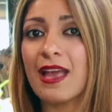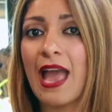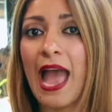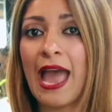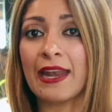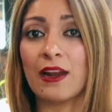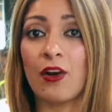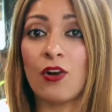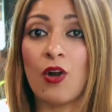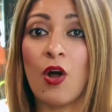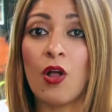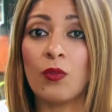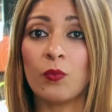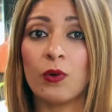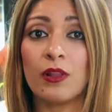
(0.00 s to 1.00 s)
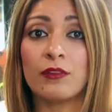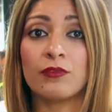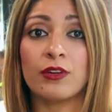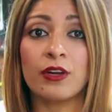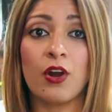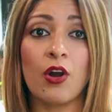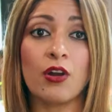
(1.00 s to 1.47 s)
and are all well
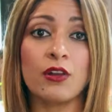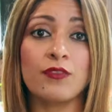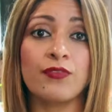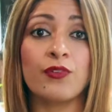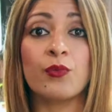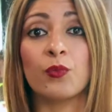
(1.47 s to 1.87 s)
regarded for